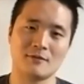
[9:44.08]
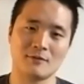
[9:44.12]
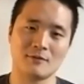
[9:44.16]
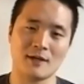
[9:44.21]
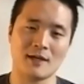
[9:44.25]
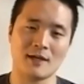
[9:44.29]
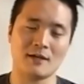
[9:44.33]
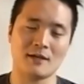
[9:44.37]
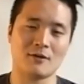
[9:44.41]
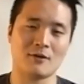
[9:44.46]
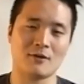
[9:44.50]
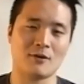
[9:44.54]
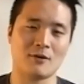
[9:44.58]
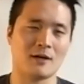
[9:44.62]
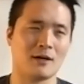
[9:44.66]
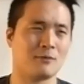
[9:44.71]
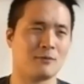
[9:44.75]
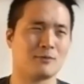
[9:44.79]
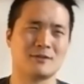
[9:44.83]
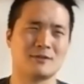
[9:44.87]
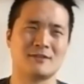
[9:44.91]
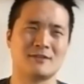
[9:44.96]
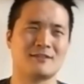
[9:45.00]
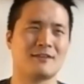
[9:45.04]
right? Or
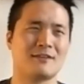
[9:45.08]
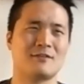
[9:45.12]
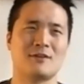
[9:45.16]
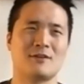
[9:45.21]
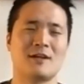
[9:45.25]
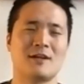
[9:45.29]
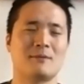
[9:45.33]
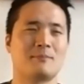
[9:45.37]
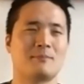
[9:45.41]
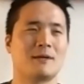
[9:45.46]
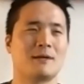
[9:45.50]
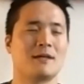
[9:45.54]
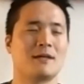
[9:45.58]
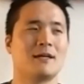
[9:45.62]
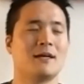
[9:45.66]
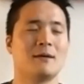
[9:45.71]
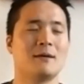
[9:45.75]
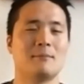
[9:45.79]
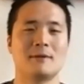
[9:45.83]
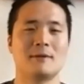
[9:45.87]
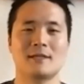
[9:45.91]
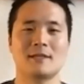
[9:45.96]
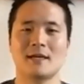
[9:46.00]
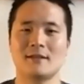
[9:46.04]
was it 7 or 8?
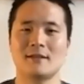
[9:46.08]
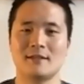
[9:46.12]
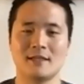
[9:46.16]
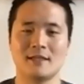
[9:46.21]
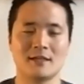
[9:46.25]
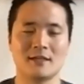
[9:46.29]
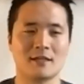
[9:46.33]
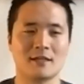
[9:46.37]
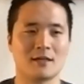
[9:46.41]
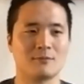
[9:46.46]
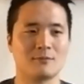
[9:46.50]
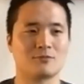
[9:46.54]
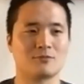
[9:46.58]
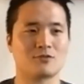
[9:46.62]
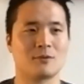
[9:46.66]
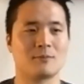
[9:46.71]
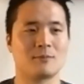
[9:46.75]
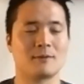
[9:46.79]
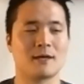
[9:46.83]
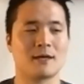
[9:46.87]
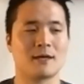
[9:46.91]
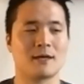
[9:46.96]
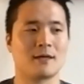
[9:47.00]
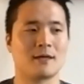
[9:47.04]
But the idea comes from
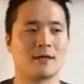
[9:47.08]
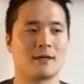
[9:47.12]
that,